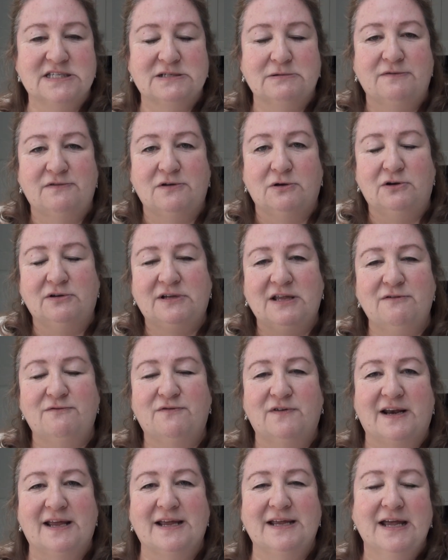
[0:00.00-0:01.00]
So if you're looking
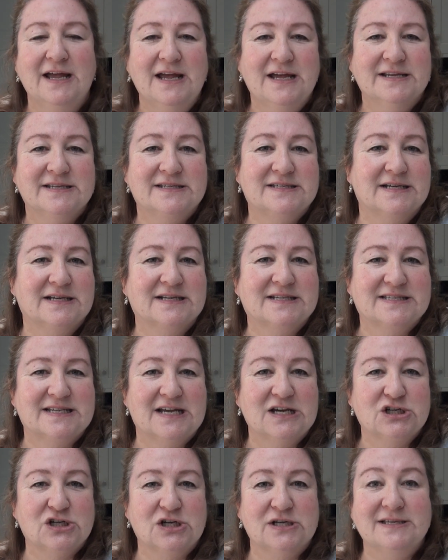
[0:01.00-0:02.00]
for like
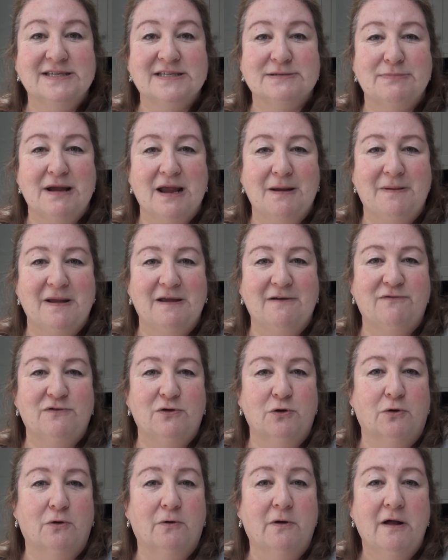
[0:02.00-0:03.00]
successions, maybe if
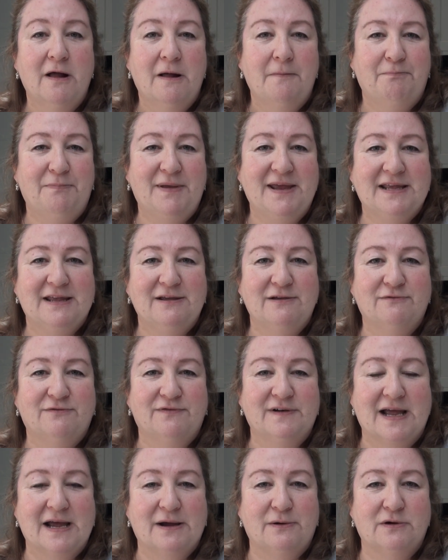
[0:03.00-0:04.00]
you're picking
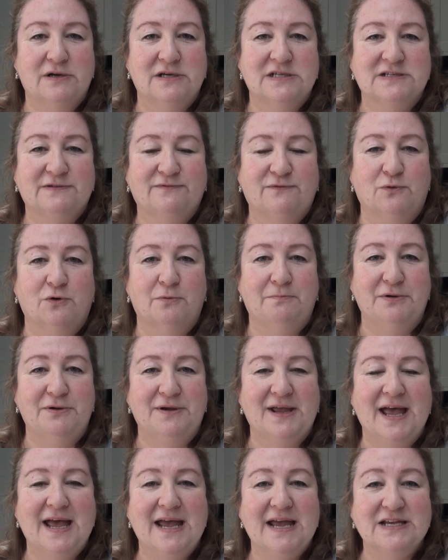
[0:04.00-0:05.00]
flowers for
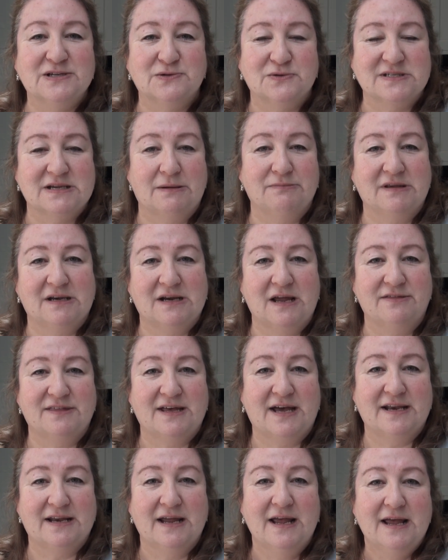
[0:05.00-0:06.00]
bouquets or something like
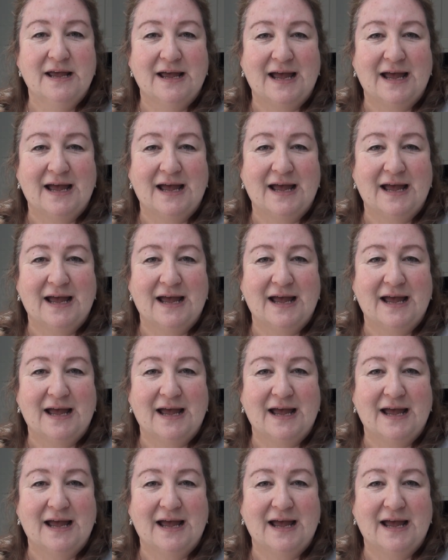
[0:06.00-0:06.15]
that,